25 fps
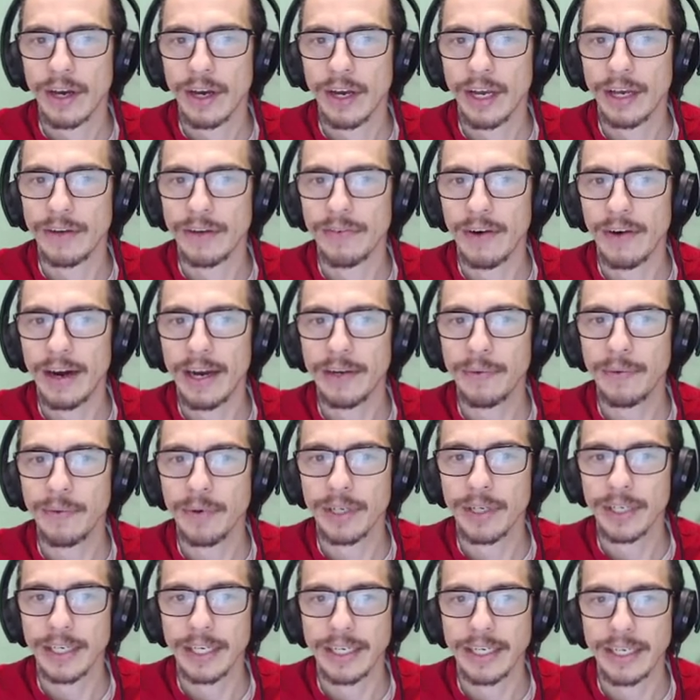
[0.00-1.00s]
If I were
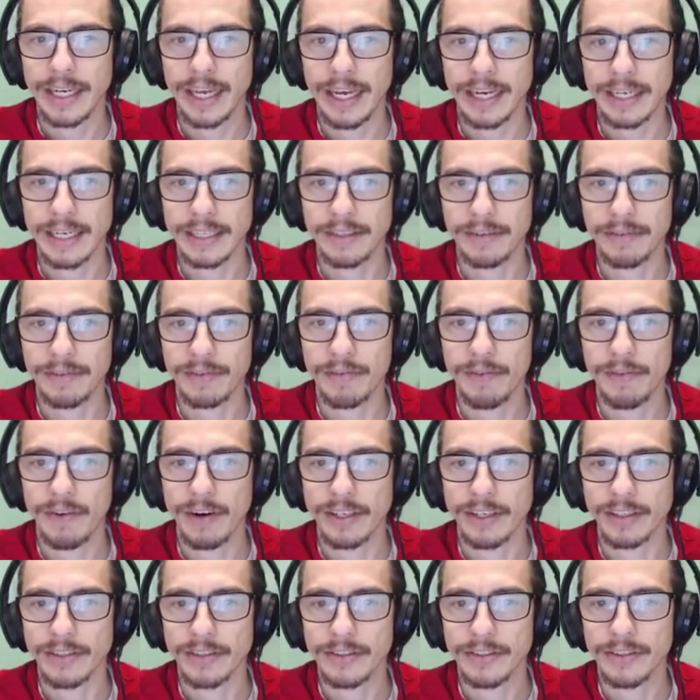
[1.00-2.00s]
to connect the
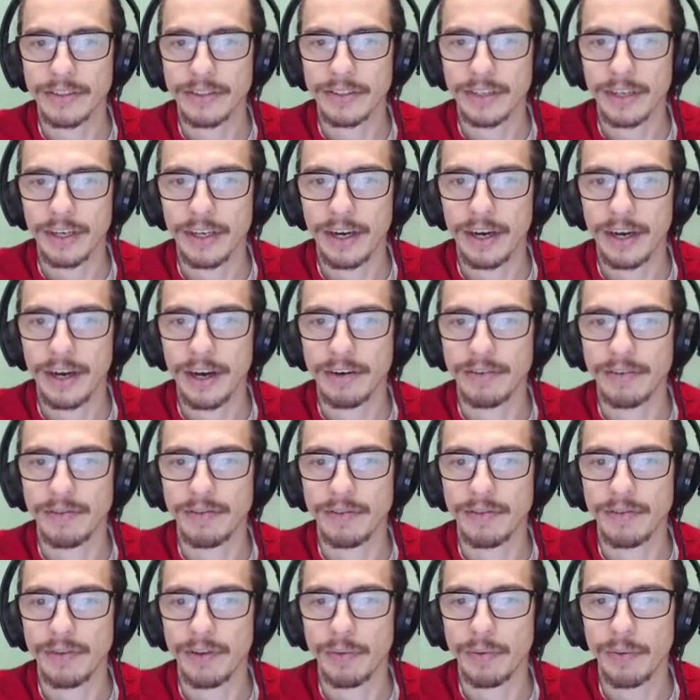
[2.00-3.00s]
fronts of
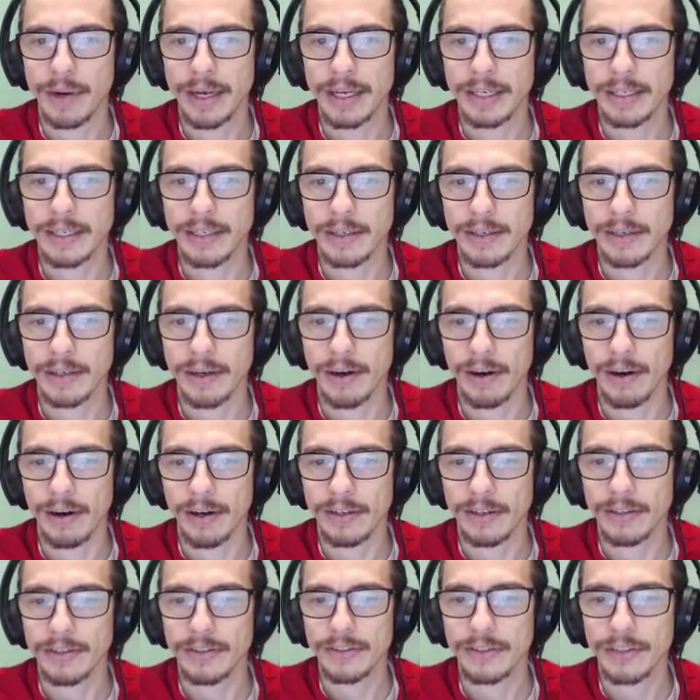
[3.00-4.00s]
the red
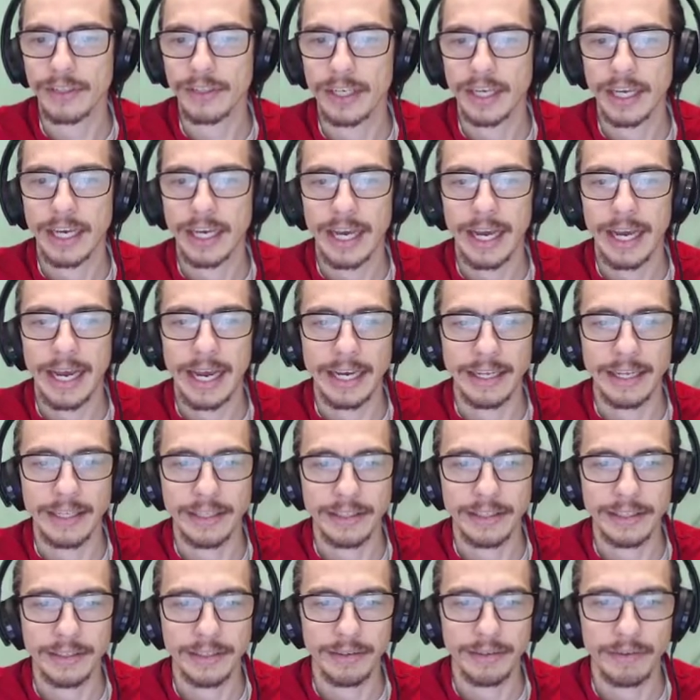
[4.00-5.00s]
cars
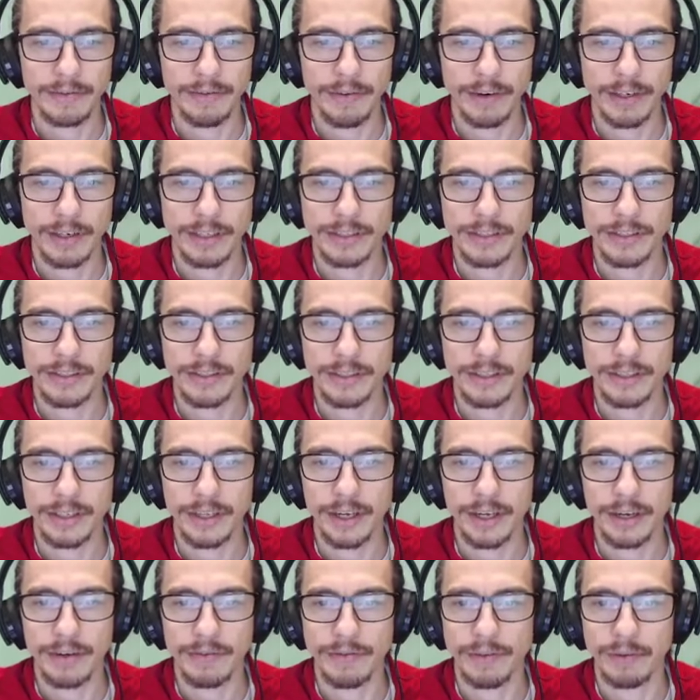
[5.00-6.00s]
and the fronts
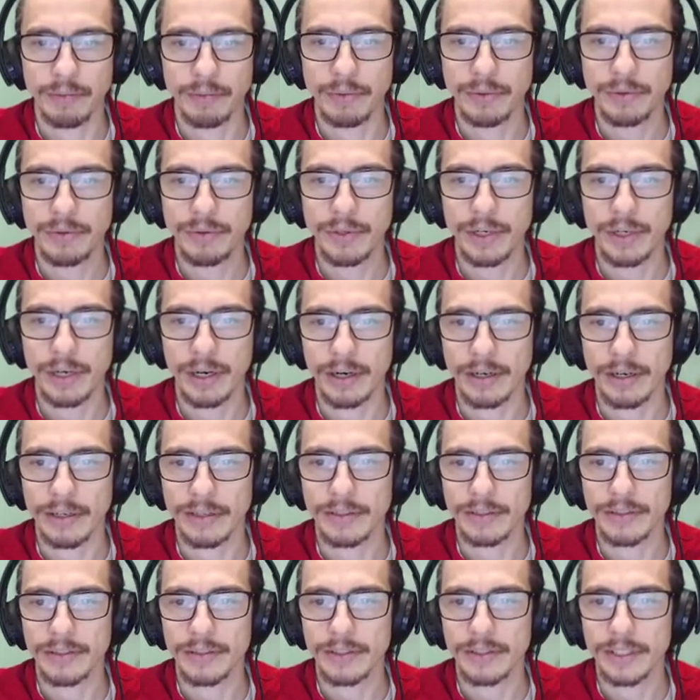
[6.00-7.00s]
of the blue
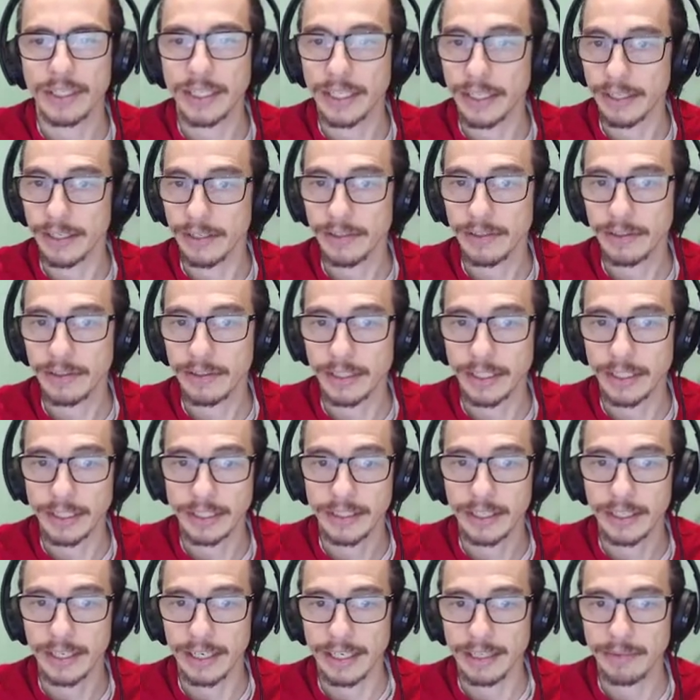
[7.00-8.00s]
cars here in
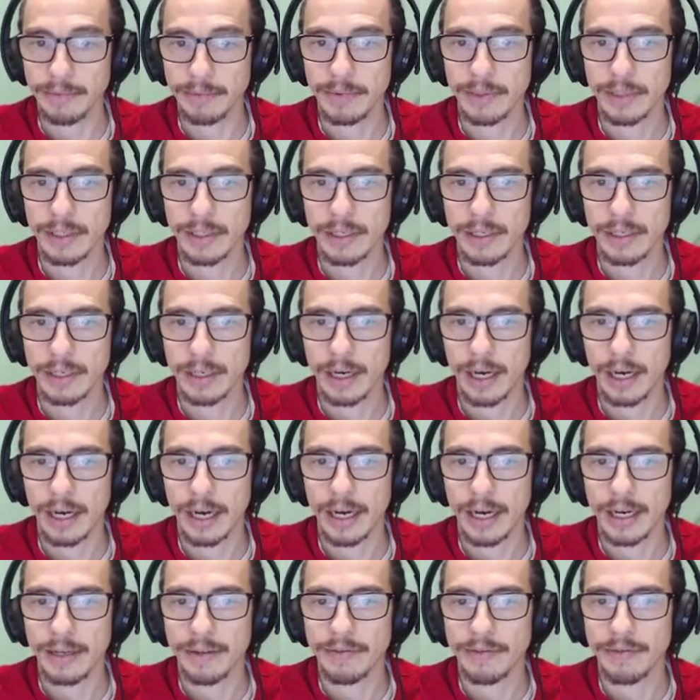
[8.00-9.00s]
time,
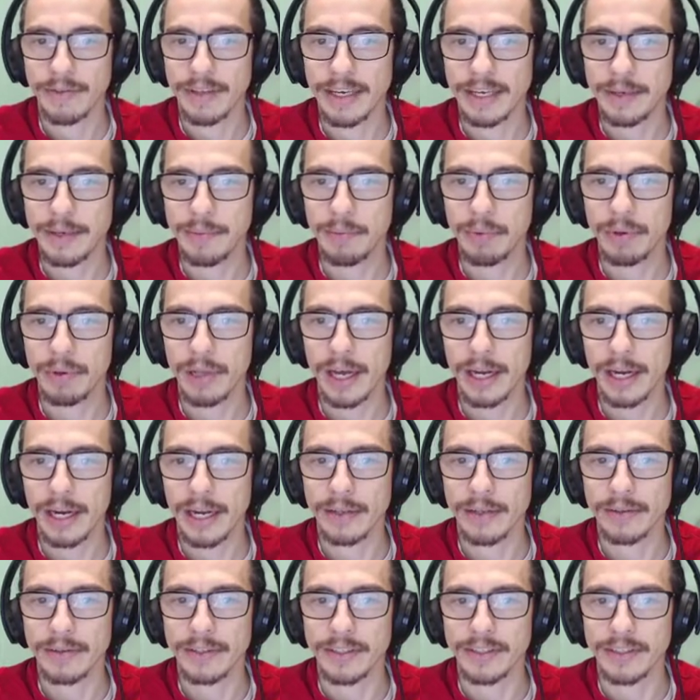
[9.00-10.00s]
they plot
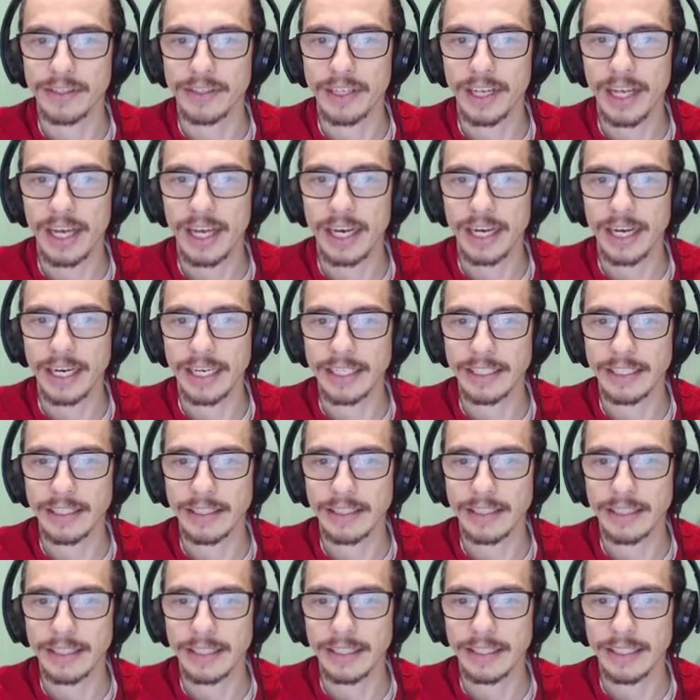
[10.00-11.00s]
out this line
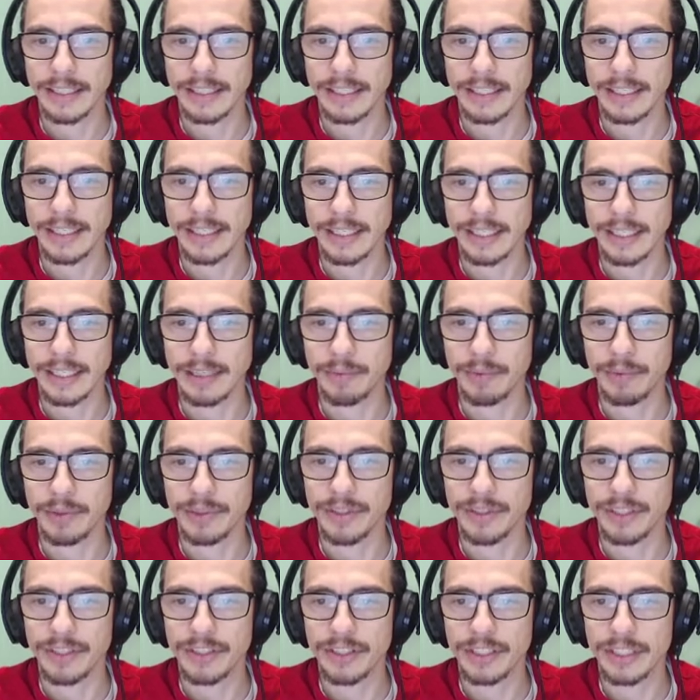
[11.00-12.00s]
in
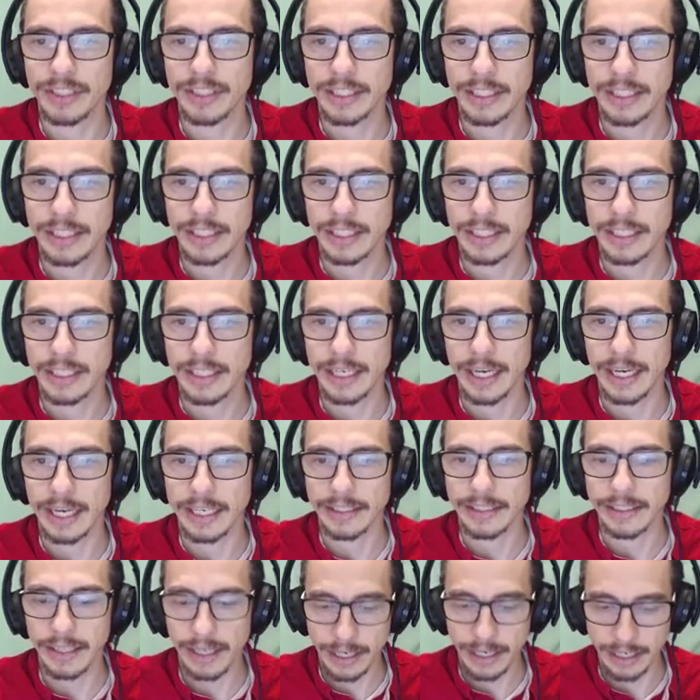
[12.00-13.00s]
position
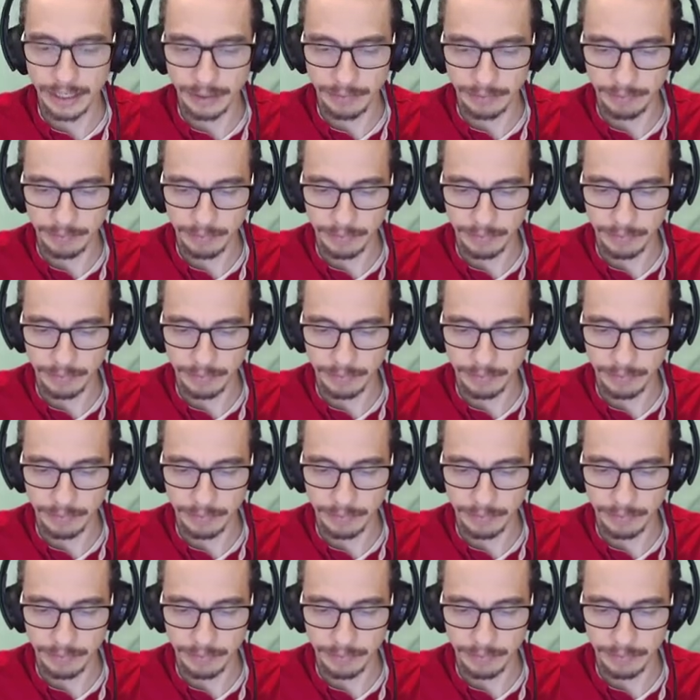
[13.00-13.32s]
and time.